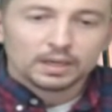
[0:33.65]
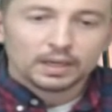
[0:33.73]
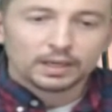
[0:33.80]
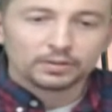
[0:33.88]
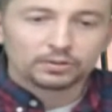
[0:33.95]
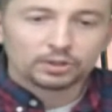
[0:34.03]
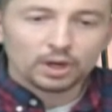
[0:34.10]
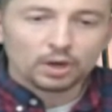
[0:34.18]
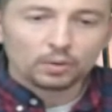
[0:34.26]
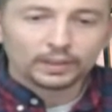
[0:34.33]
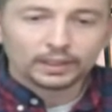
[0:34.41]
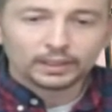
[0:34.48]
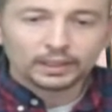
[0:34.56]
And so,
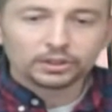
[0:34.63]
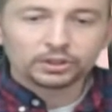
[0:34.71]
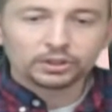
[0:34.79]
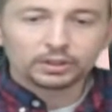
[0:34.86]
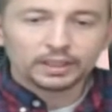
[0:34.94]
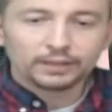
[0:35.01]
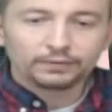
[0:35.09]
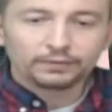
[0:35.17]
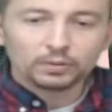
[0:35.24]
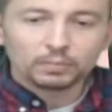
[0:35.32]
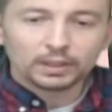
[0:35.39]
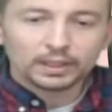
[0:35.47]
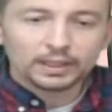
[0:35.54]
in addition, if you
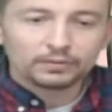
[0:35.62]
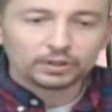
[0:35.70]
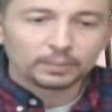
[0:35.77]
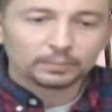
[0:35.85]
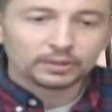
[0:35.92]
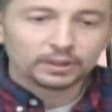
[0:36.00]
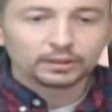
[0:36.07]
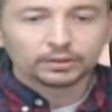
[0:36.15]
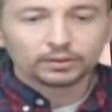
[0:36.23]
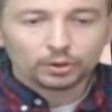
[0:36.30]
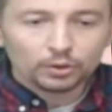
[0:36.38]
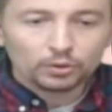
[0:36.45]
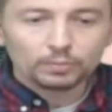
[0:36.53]
believe something
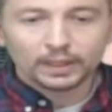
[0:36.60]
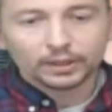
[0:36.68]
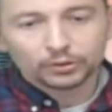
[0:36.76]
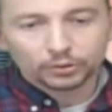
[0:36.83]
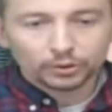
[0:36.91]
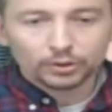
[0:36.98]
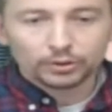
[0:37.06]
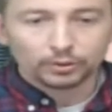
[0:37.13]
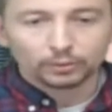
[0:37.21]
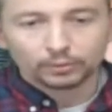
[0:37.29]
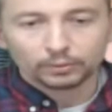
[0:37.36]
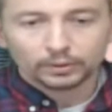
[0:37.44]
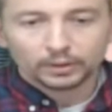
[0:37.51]
to be
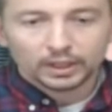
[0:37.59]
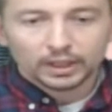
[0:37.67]
true,